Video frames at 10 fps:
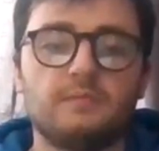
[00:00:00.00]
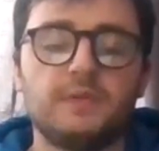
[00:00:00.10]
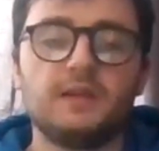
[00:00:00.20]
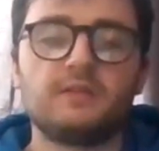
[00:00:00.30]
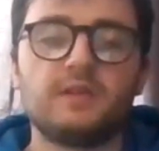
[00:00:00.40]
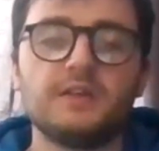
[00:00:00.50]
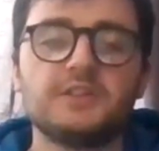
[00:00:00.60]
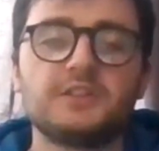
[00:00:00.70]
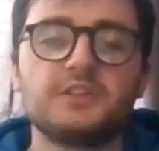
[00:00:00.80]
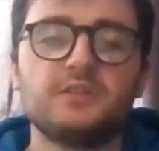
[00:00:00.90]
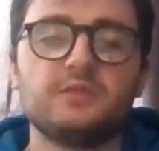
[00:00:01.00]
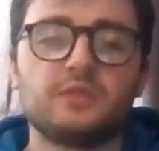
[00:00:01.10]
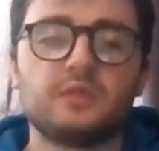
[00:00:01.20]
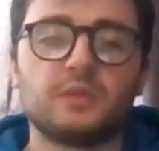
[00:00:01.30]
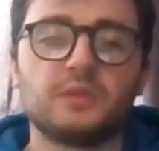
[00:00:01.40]
Being a registered youth
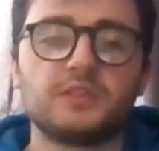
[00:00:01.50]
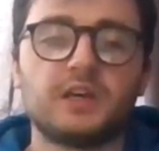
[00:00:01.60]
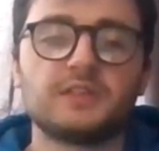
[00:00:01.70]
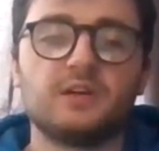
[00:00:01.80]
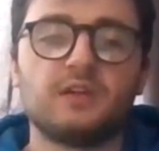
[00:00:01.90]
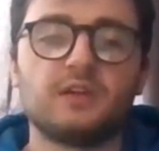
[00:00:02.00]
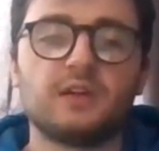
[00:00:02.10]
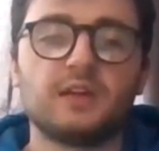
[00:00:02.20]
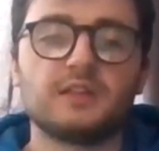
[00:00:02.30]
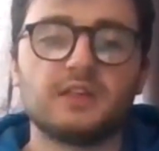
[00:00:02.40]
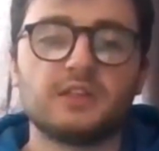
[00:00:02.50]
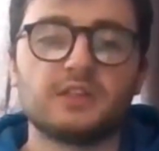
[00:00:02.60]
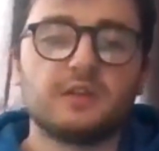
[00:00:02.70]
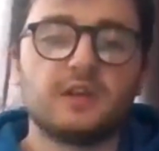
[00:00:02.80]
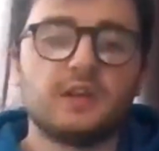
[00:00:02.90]
club and charity
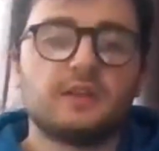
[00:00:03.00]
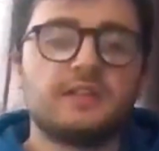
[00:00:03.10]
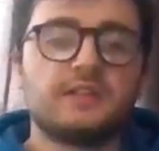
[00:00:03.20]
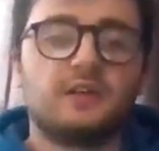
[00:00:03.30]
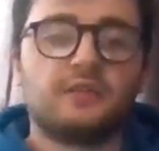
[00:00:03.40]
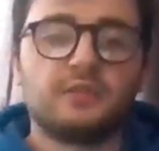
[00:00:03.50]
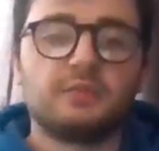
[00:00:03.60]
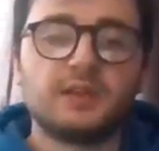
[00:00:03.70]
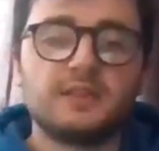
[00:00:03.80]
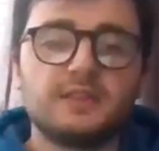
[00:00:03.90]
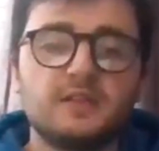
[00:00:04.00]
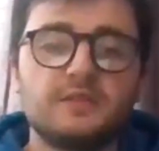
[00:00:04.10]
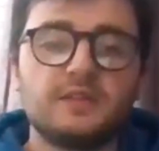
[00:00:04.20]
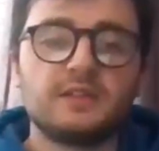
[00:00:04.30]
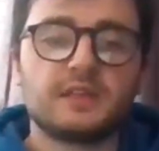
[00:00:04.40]
organisation, it had offered plenty of
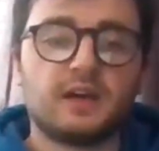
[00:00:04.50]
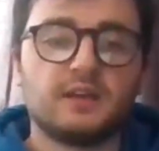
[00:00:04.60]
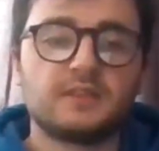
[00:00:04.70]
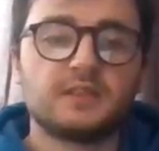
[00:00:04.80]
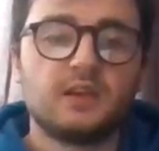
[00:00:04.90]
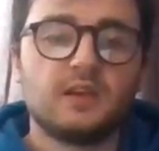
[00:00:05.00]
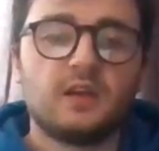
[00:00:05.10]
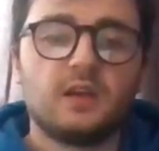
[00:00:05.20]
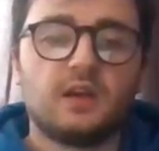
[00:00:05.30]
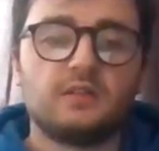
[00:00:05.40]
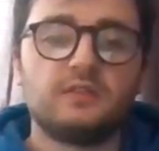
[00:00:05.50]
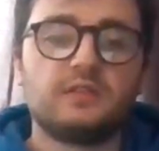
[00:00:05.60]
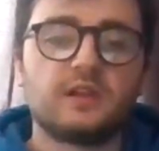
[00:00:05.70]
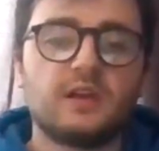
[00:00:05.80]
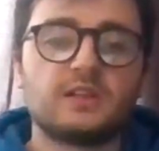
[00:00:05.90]
insights
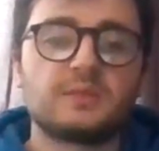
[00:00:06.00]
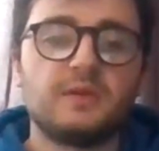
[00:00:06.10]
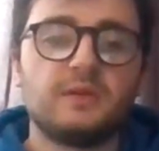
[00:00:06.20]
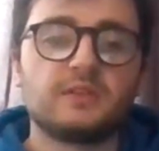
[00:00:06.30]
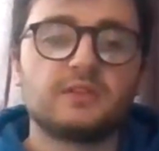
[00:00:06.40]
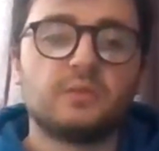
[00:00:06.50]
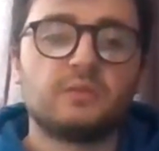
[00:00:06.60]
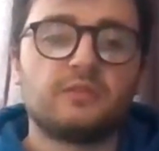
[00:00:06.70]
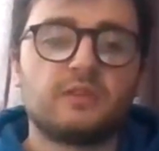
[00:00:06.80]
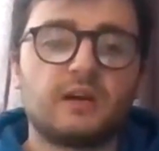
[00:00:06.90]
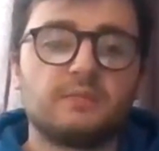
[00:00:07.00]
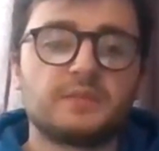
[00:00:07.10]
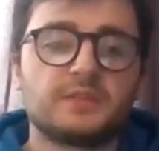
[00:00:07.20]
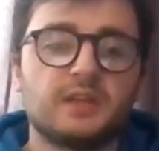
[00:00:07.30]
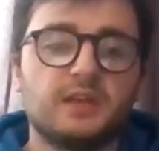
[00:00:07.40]
and experience up for
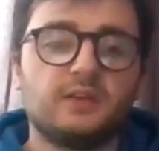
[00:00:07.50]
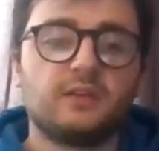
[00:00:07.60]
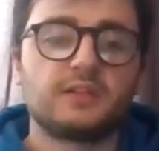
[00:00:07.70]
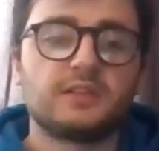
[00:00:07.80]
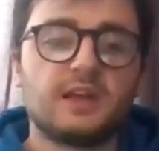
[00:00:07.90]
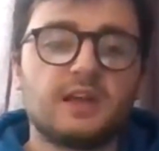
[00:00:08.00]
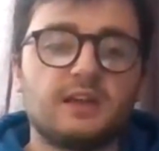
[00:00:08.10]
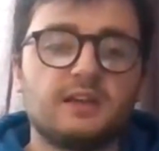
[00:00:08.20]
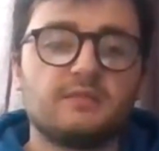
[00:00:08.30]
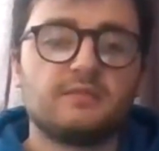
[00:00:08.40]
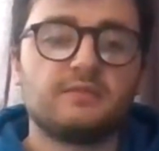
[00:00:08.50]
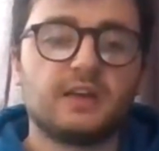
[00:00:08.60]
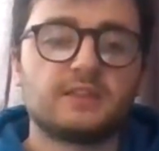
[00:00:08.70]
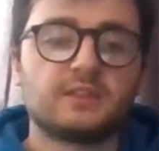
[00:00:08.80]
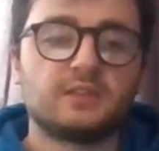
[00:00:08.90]
grabs in order to gain
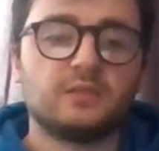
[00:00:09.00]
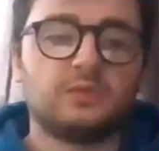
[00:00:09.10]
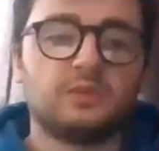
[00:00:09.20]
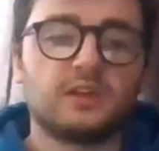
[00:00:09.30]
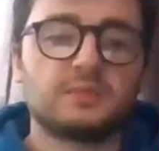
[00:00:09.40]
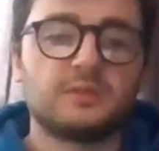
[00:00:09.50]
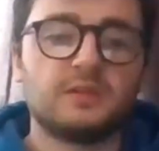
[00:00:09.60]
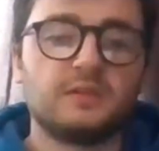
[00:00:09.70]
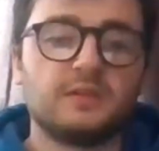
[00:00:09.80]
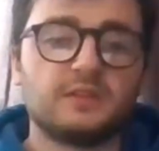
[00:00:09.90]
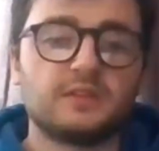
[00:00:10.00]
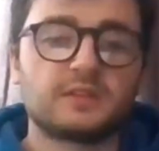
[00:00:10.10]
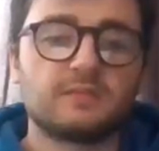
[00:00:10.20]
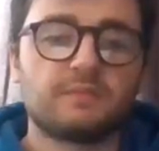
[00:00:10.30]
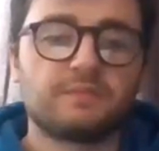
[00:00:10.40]
vital work
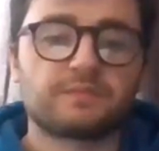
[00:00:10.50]
experience.